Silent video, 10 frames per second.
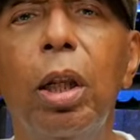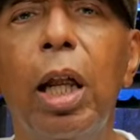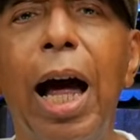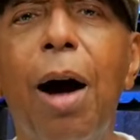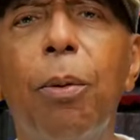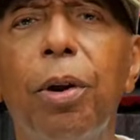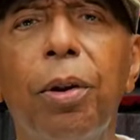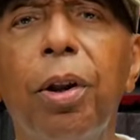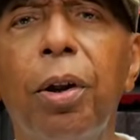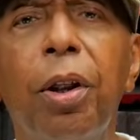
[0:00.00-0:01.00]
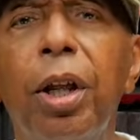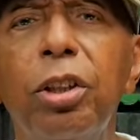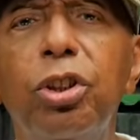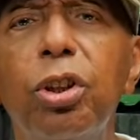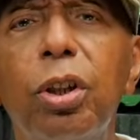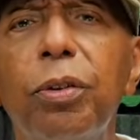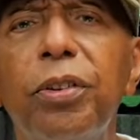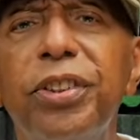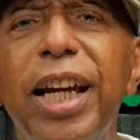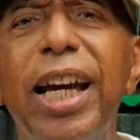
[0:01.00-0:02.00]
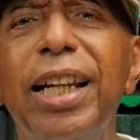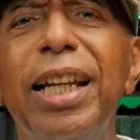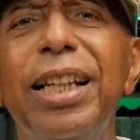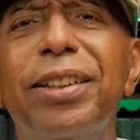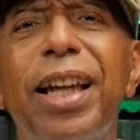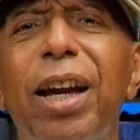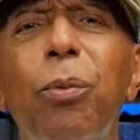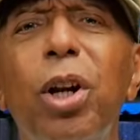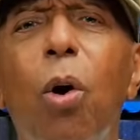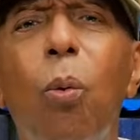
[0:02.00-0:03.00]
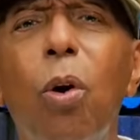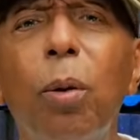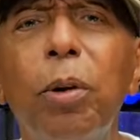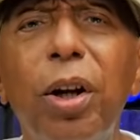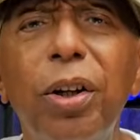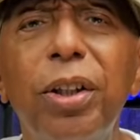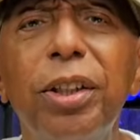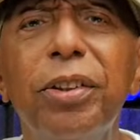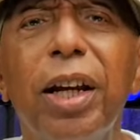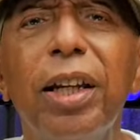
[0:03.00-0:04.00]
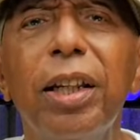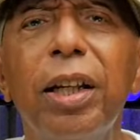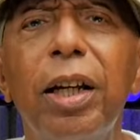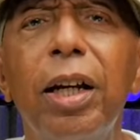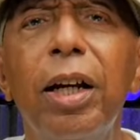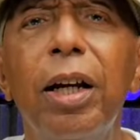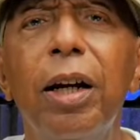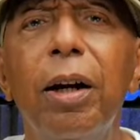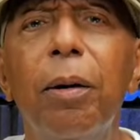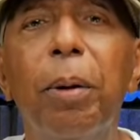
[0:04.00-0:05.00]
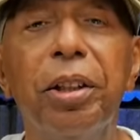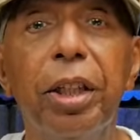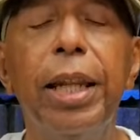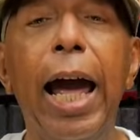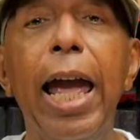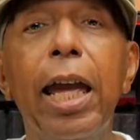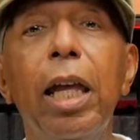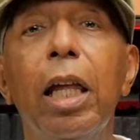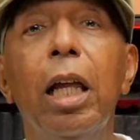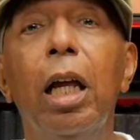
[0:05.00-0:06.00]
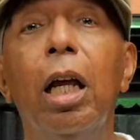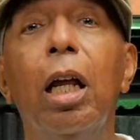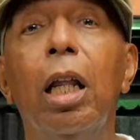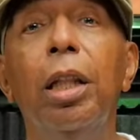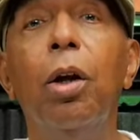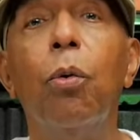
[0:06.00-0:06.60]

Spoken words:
our children saying these things. We don't want them learning these things. But today, the